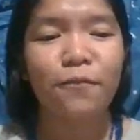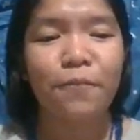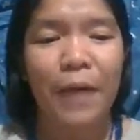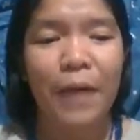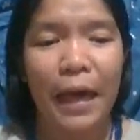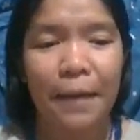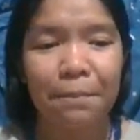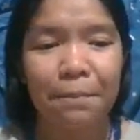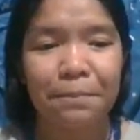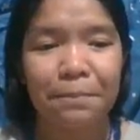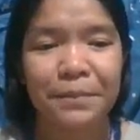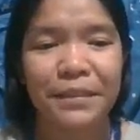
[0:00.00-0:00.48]

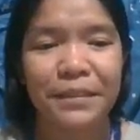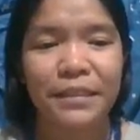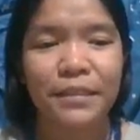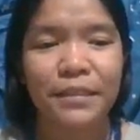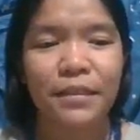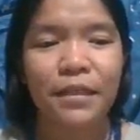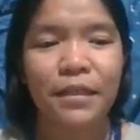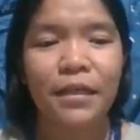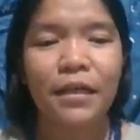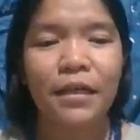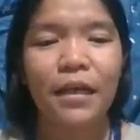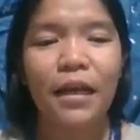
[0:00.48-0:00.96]

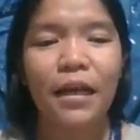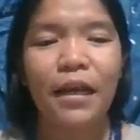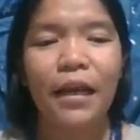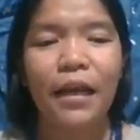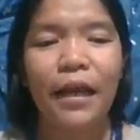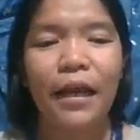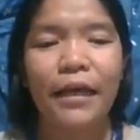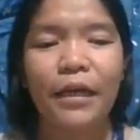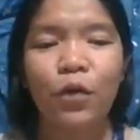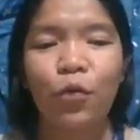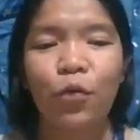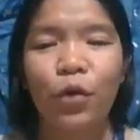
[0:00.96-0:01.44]
maps,
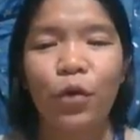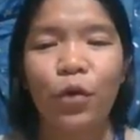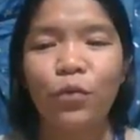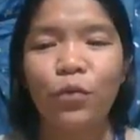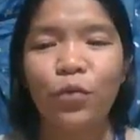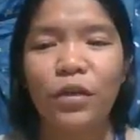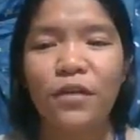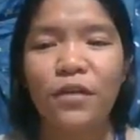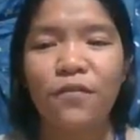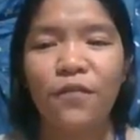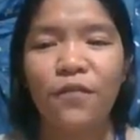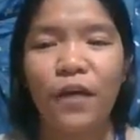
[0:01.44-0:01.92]
like when
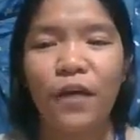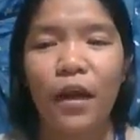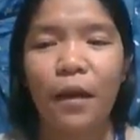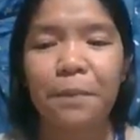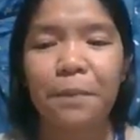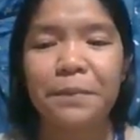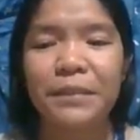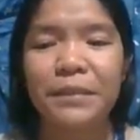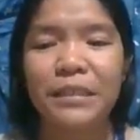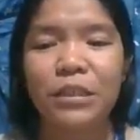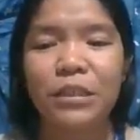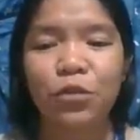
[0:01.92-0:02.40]
we
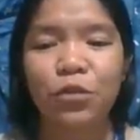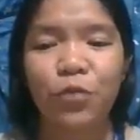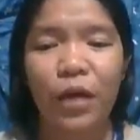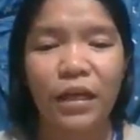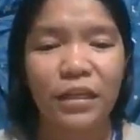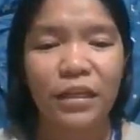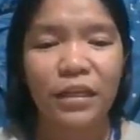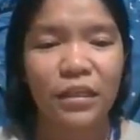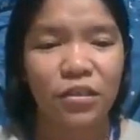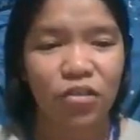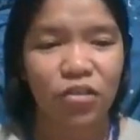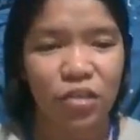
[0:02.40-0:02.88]
develop
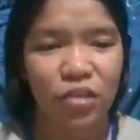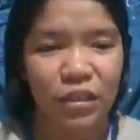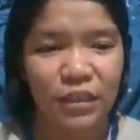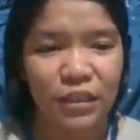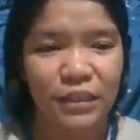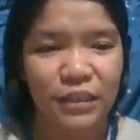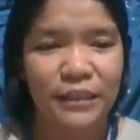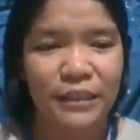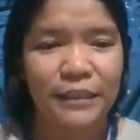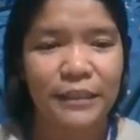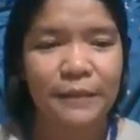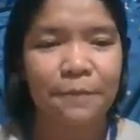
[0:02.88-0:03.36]

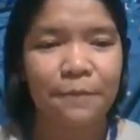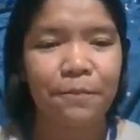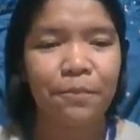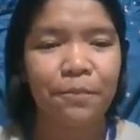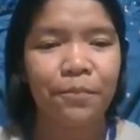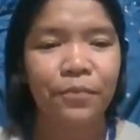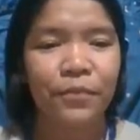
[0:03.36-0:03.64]
strategies